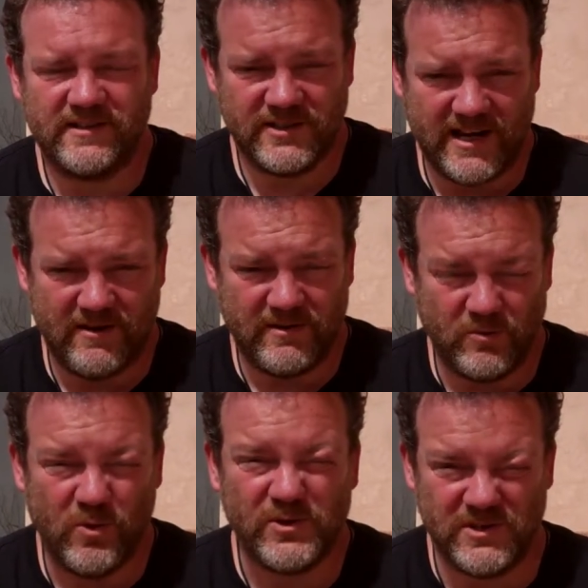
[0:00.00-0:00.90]
The shower,
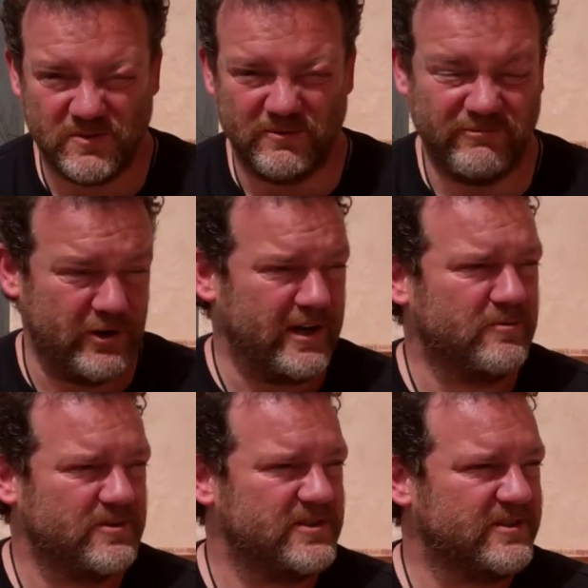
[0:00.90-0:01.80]
the water's running,
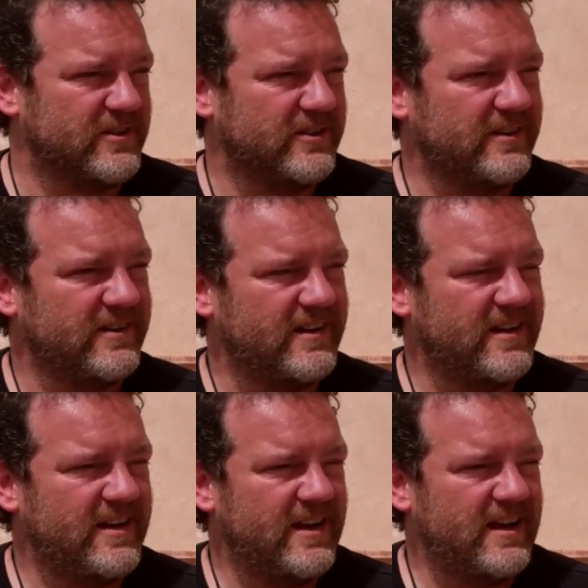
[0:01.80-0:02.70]
which is good.
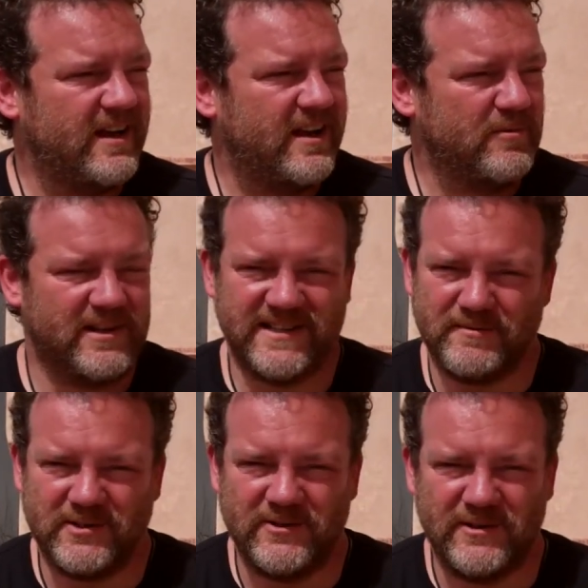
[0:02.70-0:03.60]
But there's
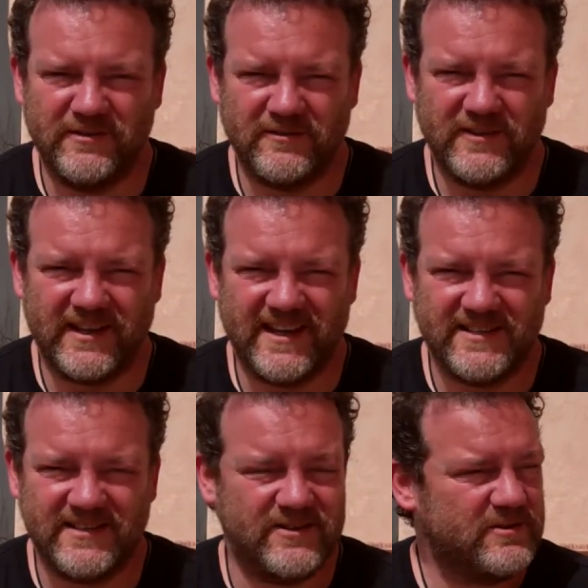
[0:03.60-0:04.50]
absolutely nothing for the
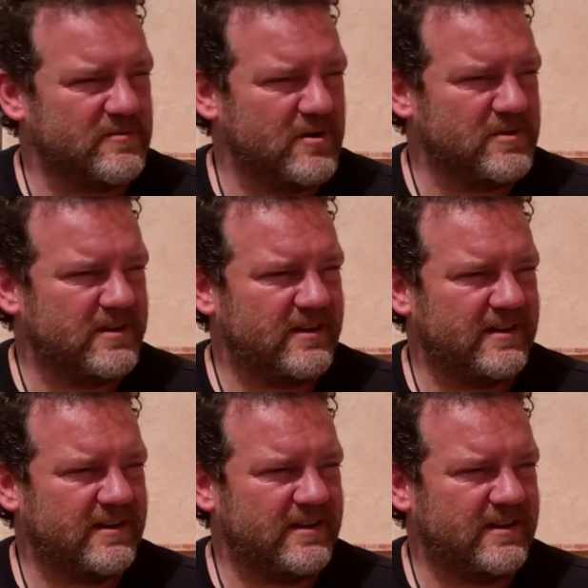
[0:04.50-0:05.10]
kids to do at the moment.